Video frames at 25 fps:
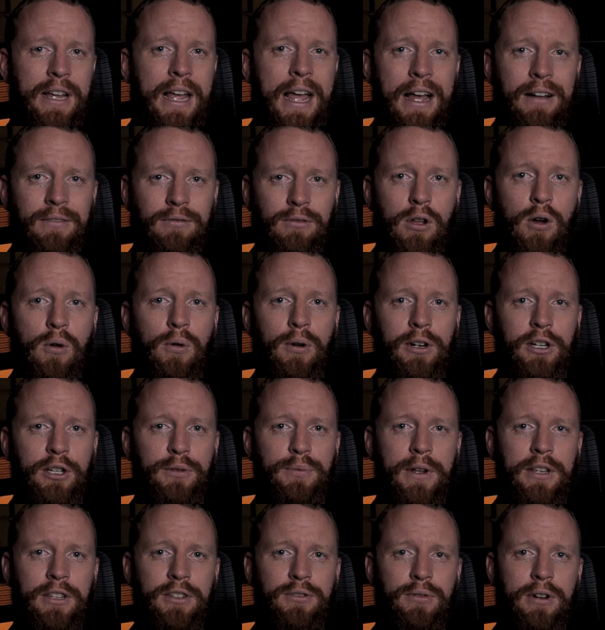have lower
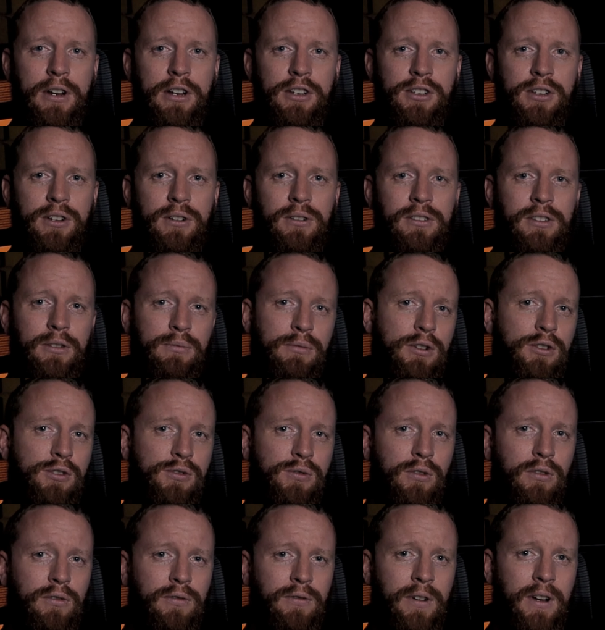expense ratios than
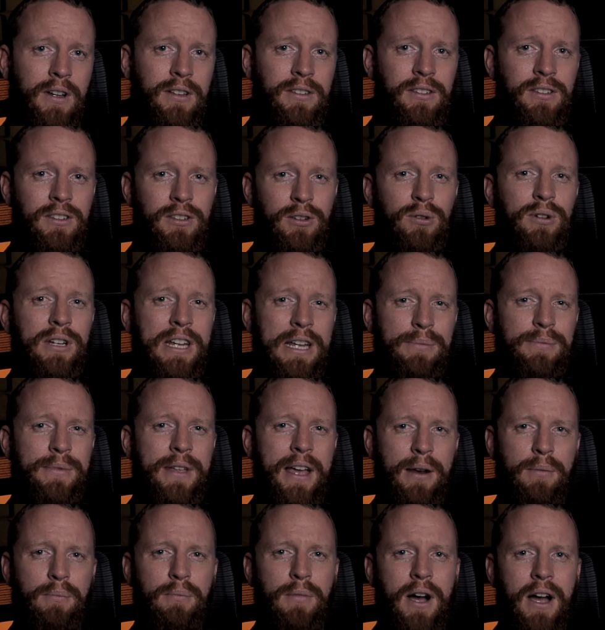mutual funds, so keep
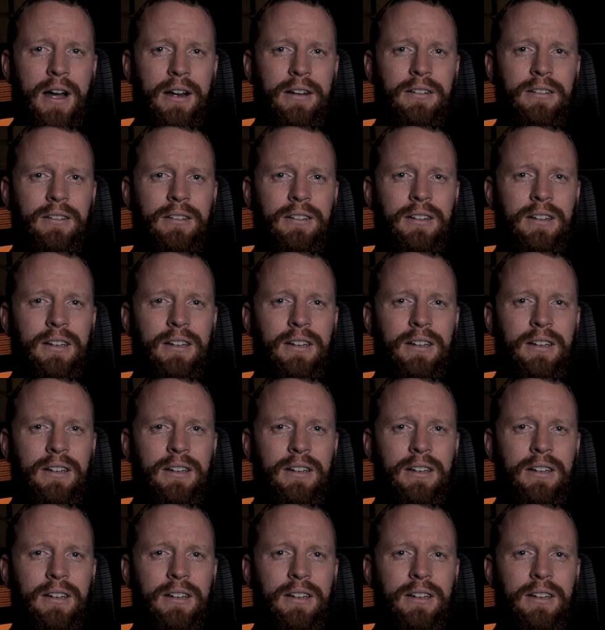that in mind.